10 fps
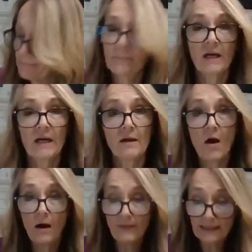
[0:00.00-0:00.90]
but
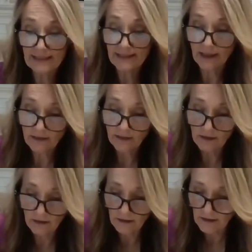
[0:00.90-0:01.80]
on the
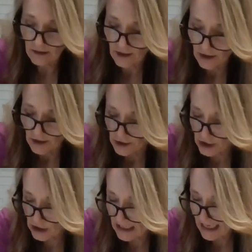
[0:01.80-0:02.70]
stencil,
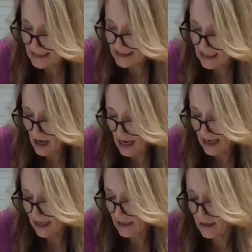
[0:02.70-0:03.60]
she has got